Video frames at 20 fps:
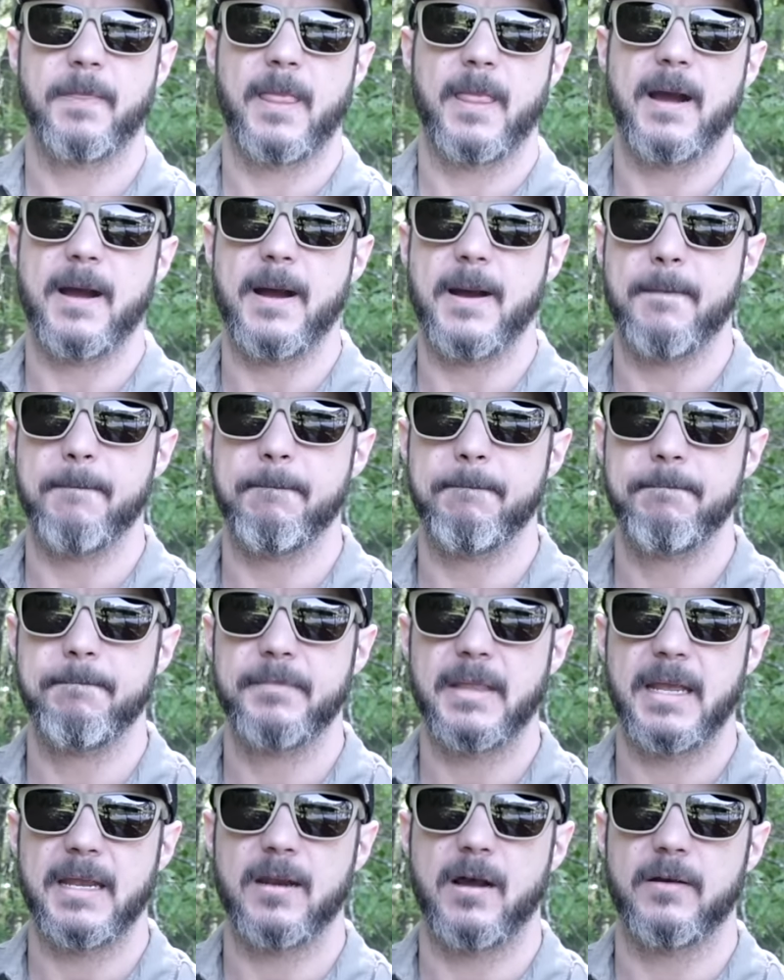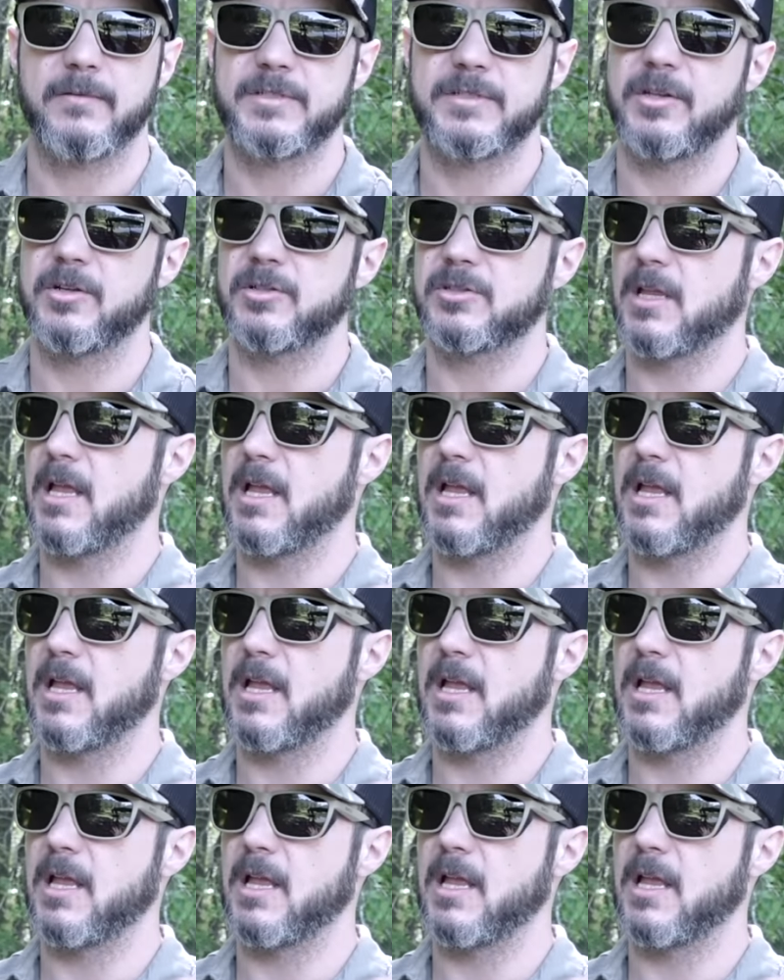Um, and obviously there's a